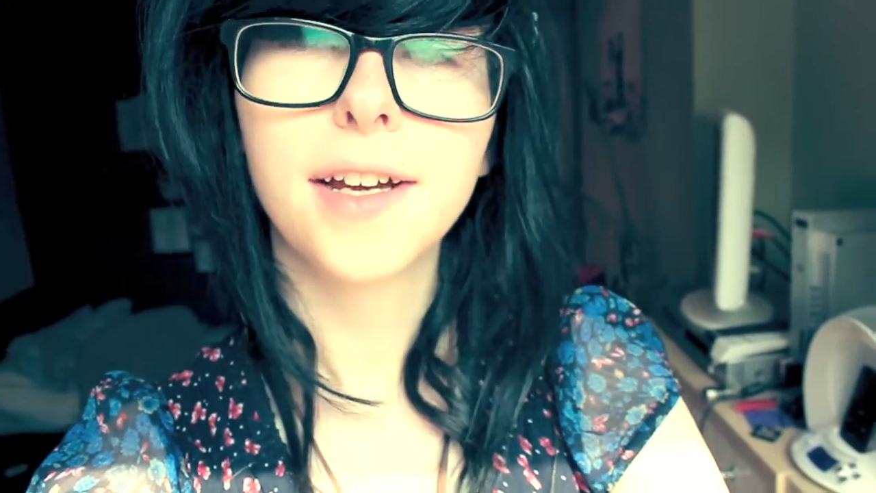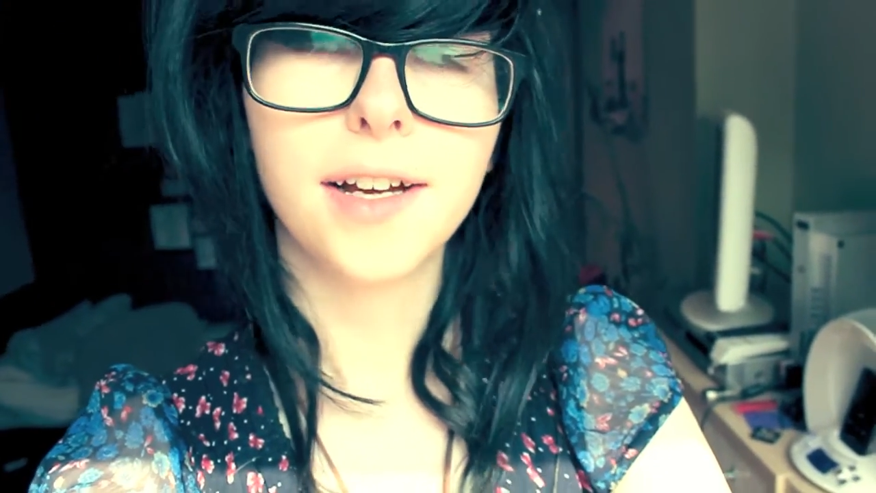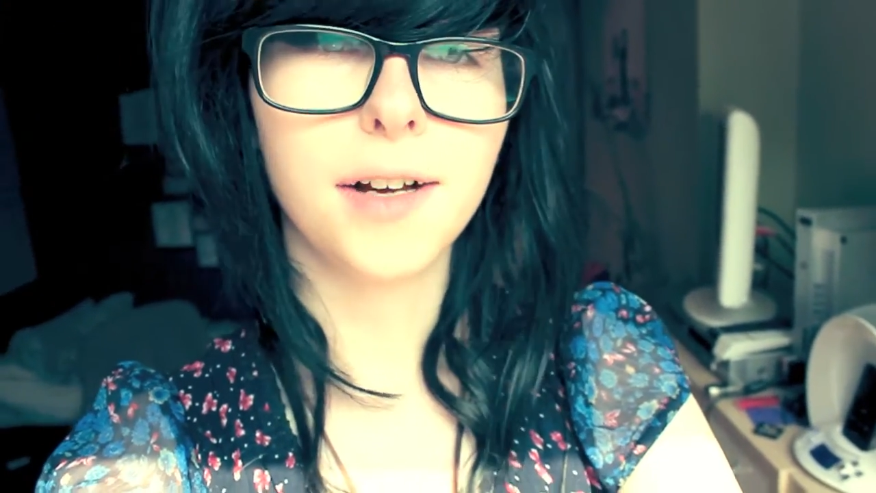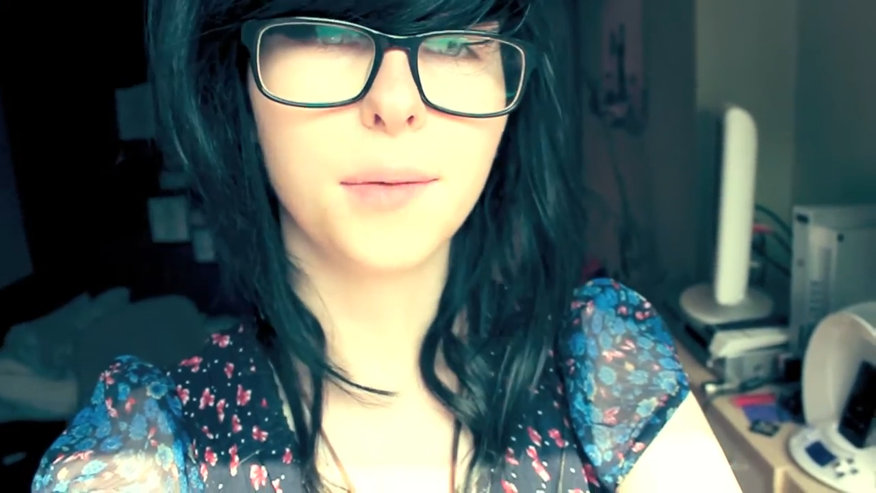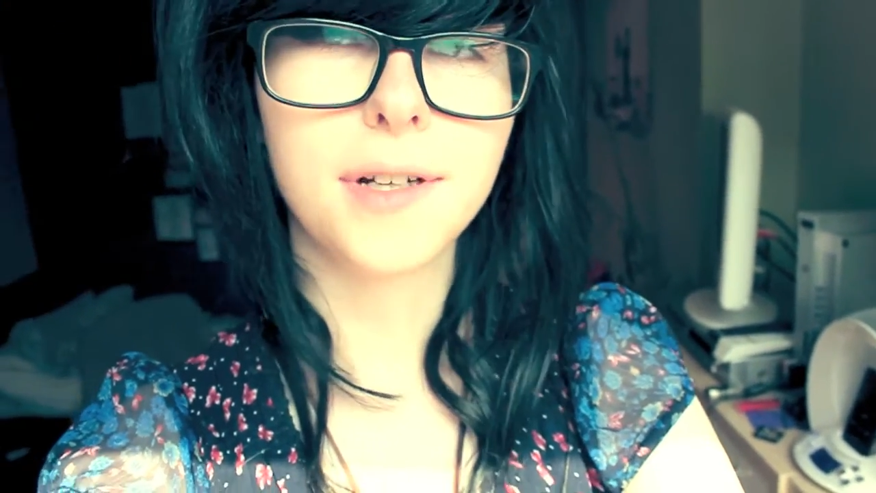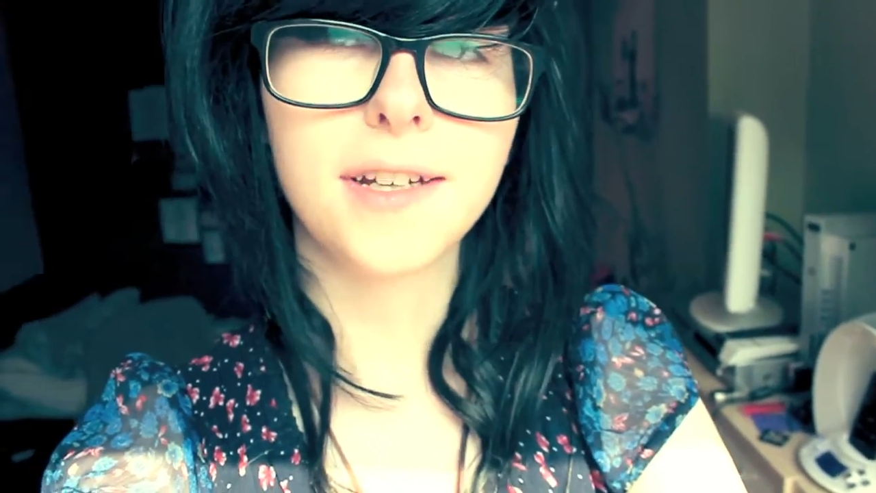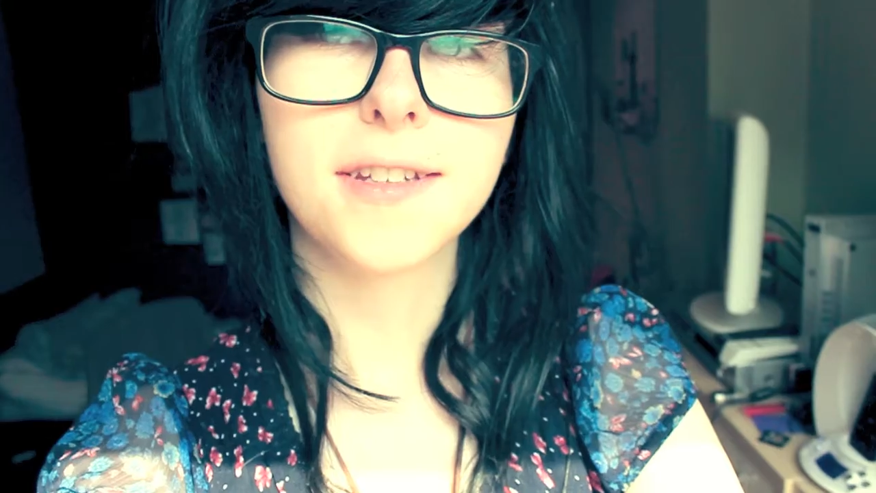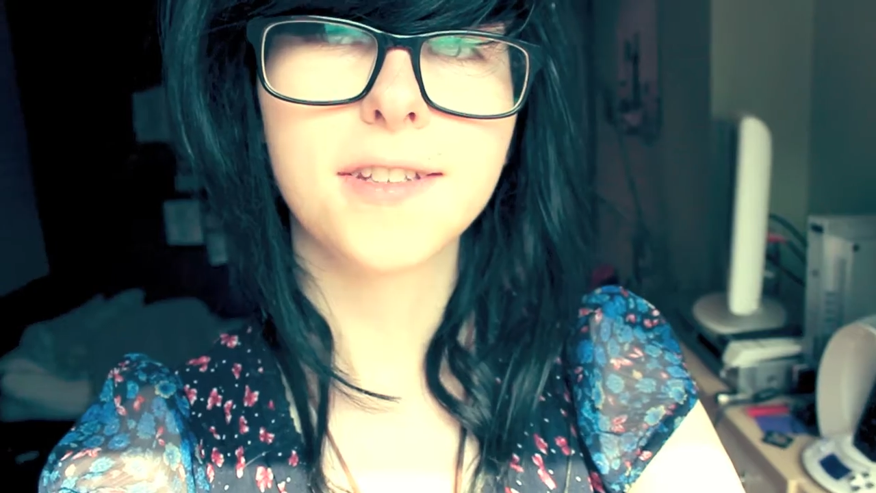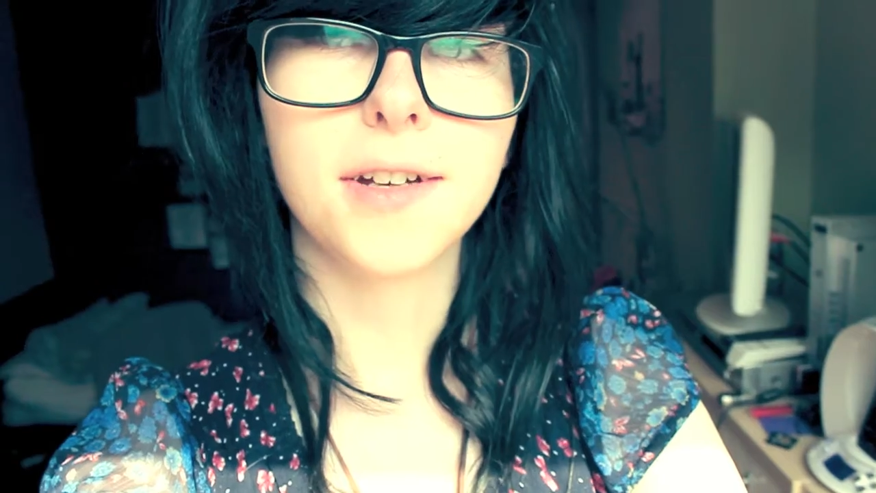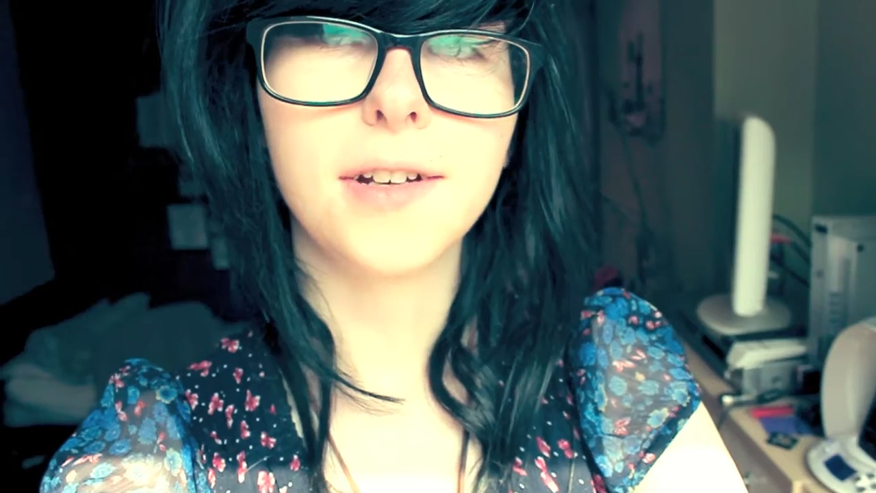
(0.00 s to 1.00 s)
One
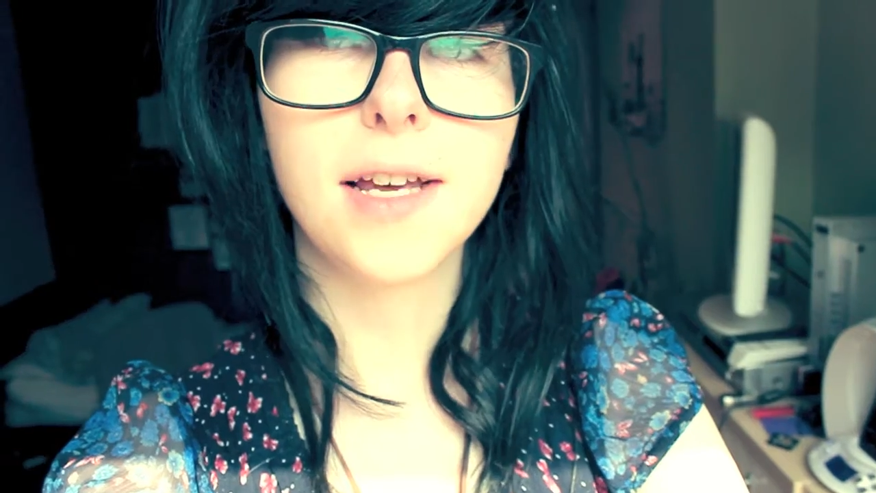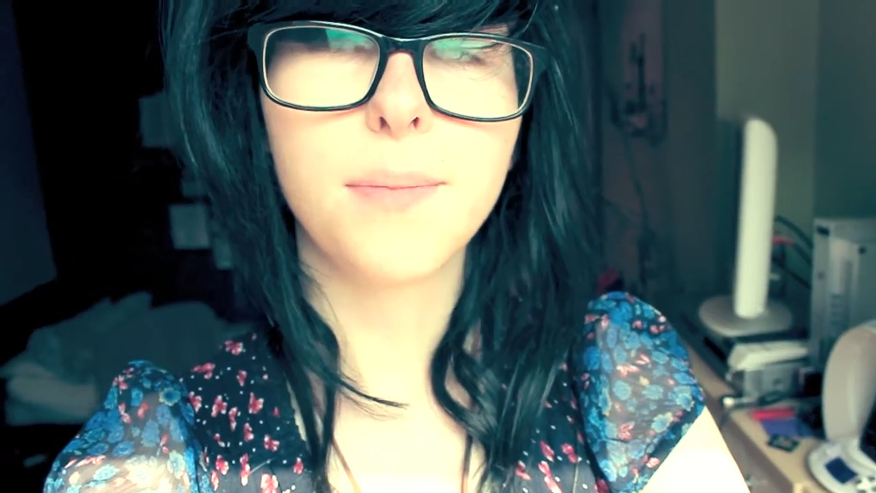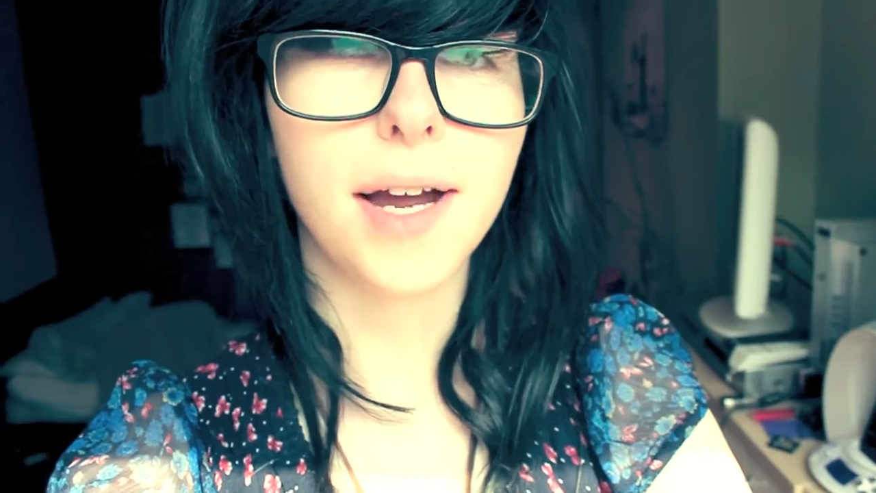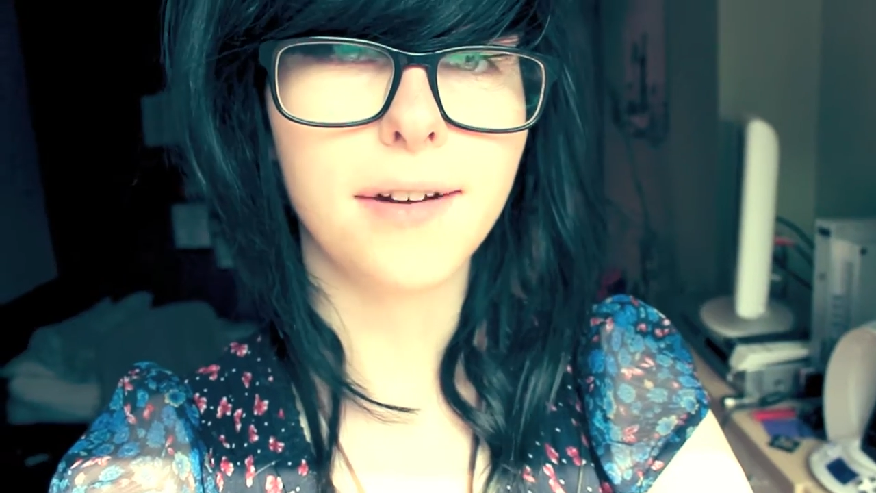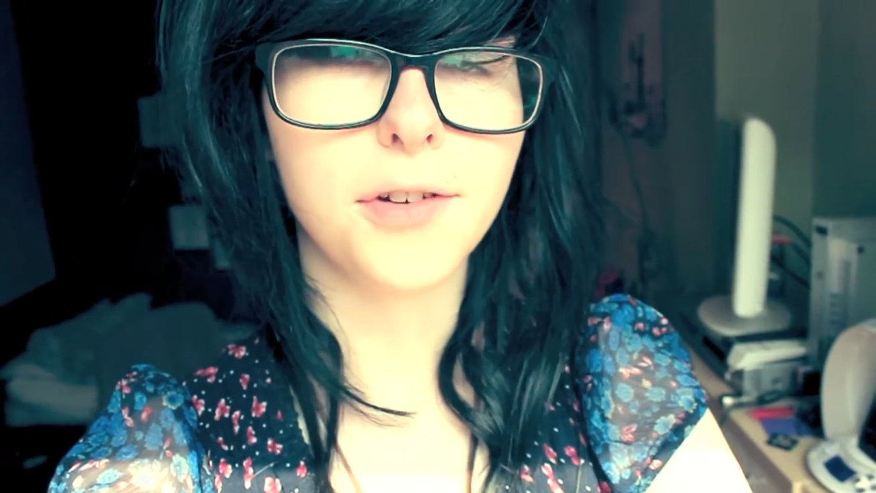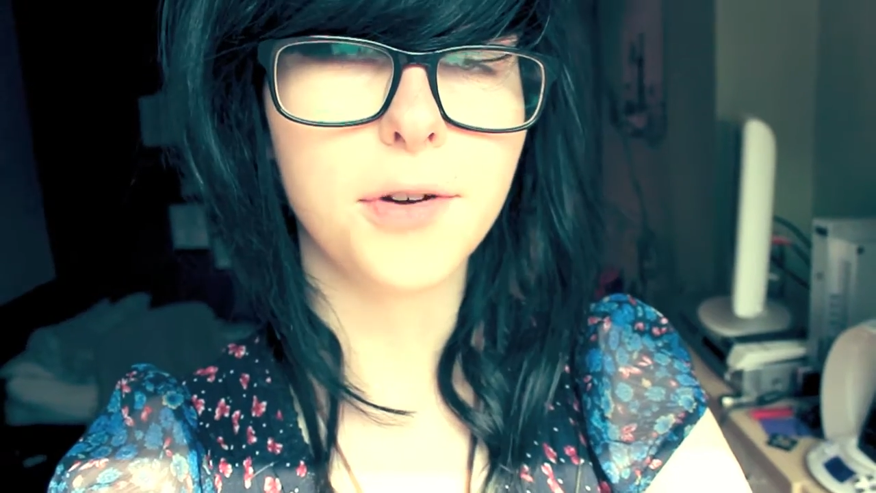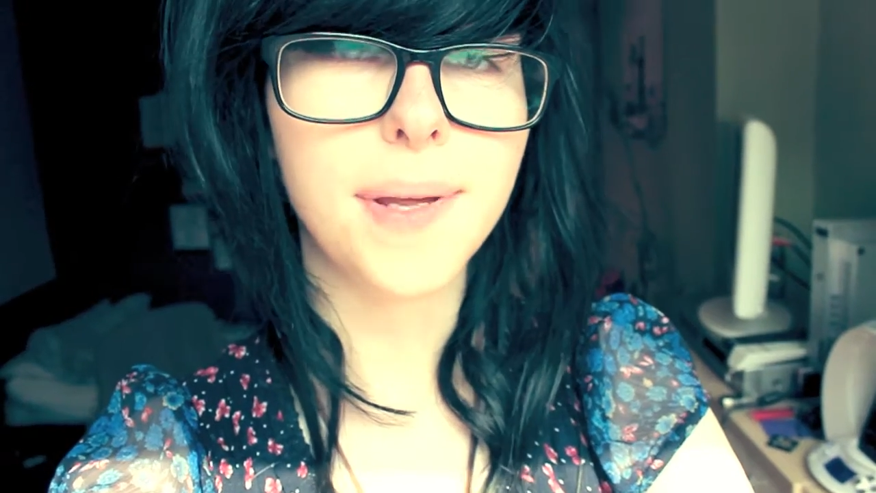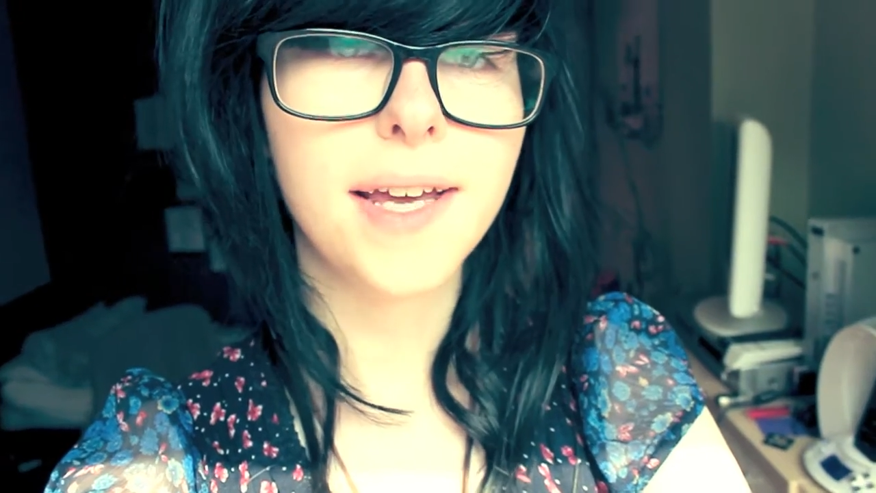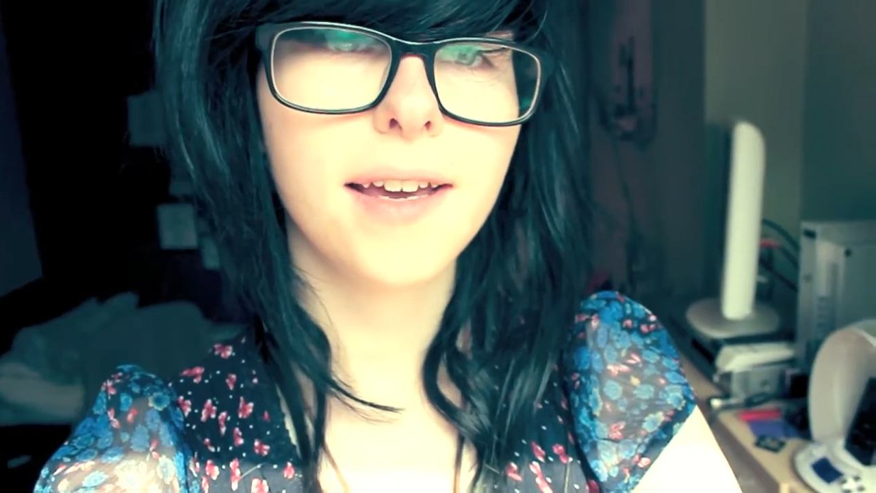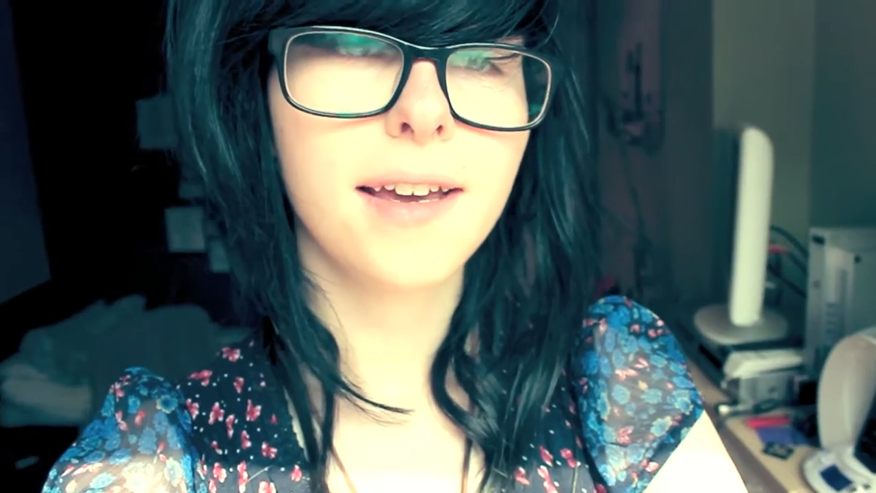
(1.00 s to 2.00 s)
is Solar by
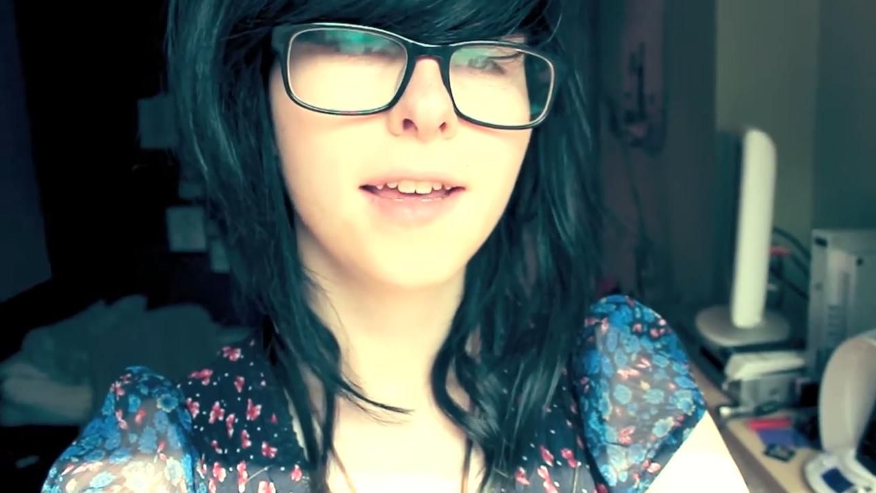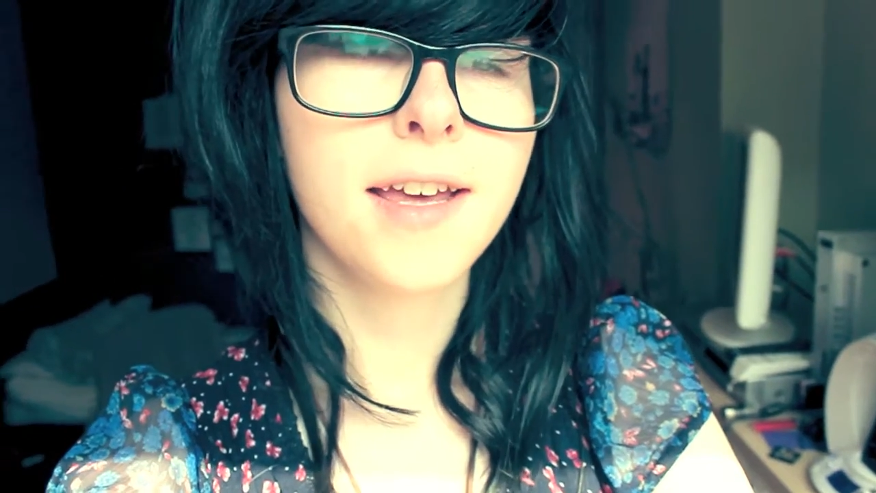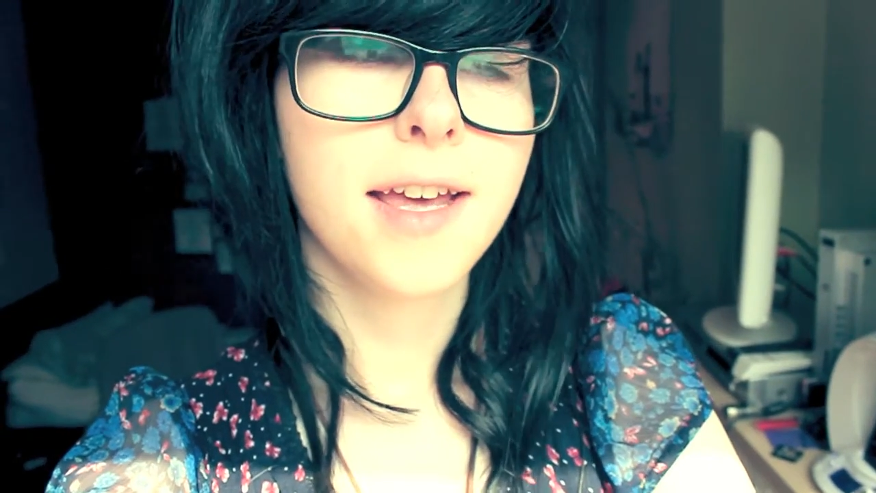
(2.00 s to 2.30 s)
Rubik,